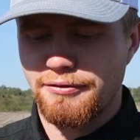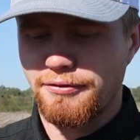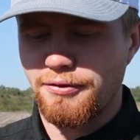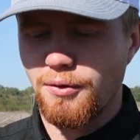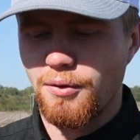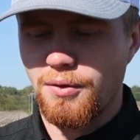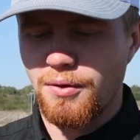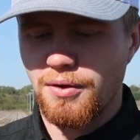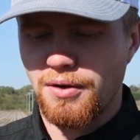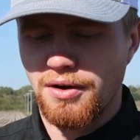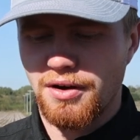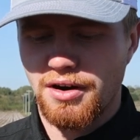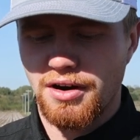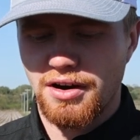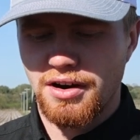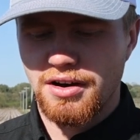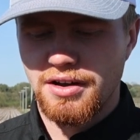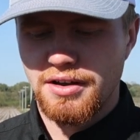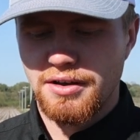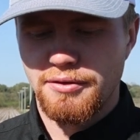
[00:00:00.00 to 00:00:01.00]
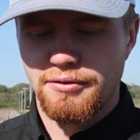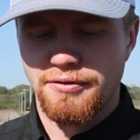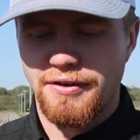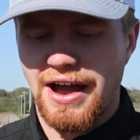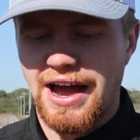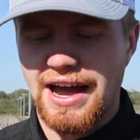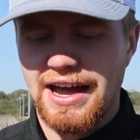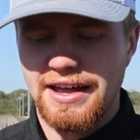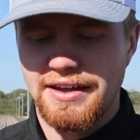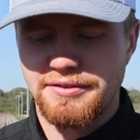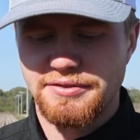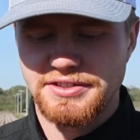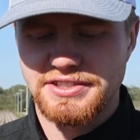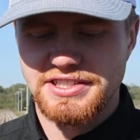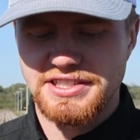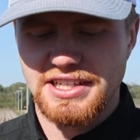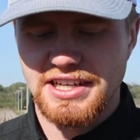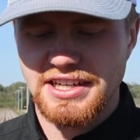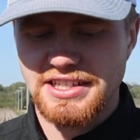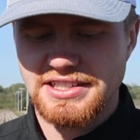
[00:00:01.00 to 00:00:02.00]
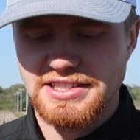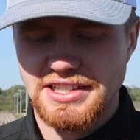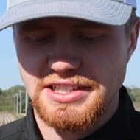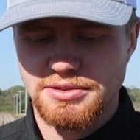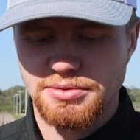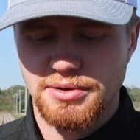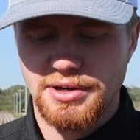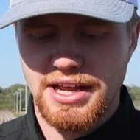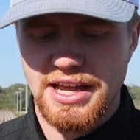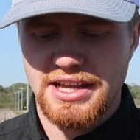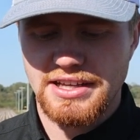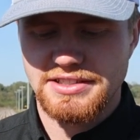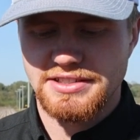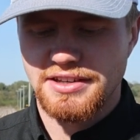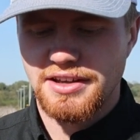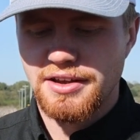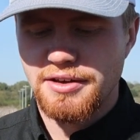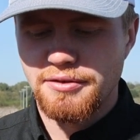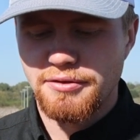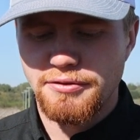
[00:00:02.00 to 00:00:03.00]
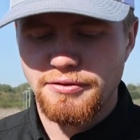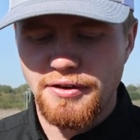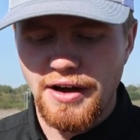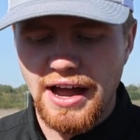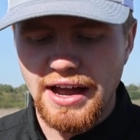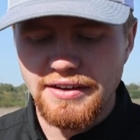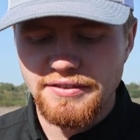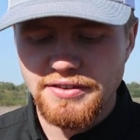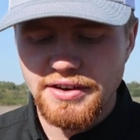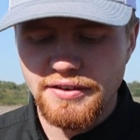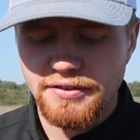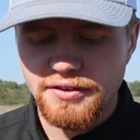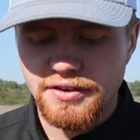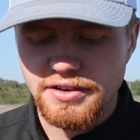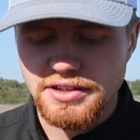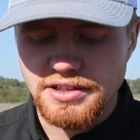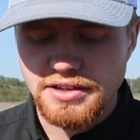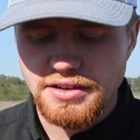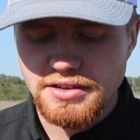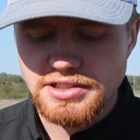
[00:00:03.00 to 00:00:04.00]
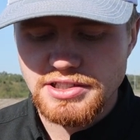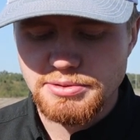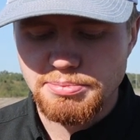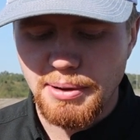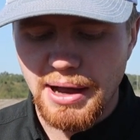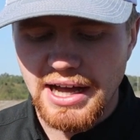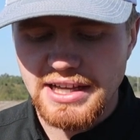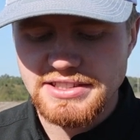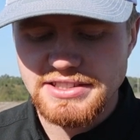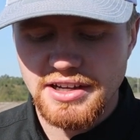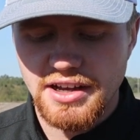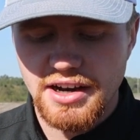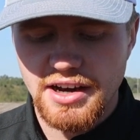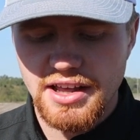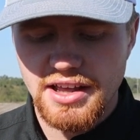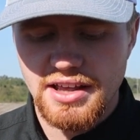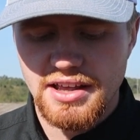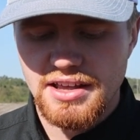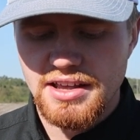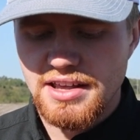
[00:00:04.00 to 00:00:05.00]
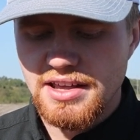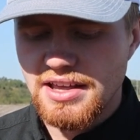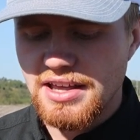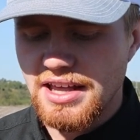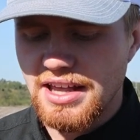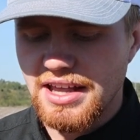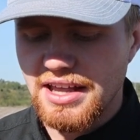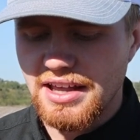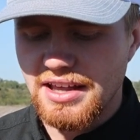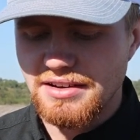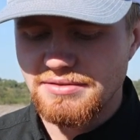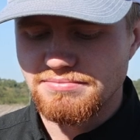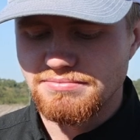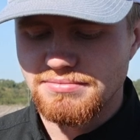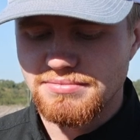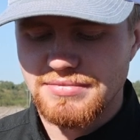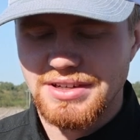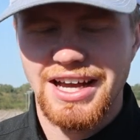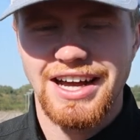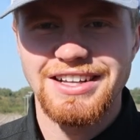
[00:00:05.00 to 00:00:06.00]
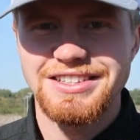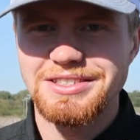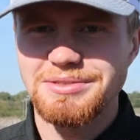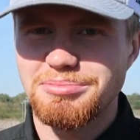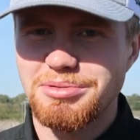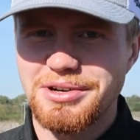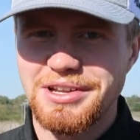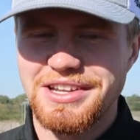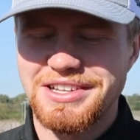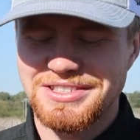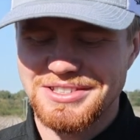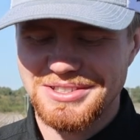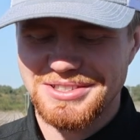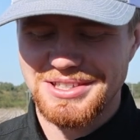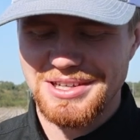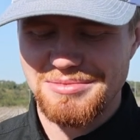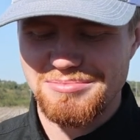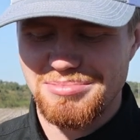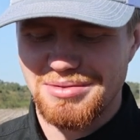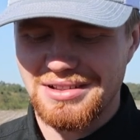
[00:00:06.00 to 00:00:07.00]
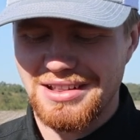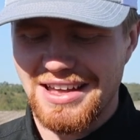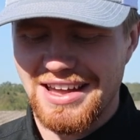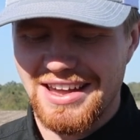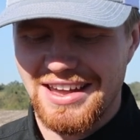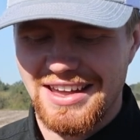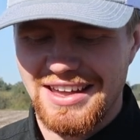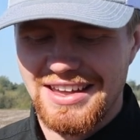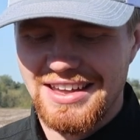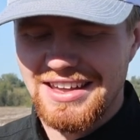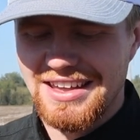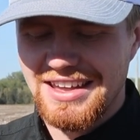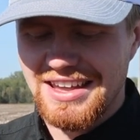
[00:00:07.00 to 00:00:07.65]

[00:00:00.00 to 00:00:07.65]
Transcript: 4, 5, 6. This one has 5 different spots on it, and cotton's a pretty interesting plant.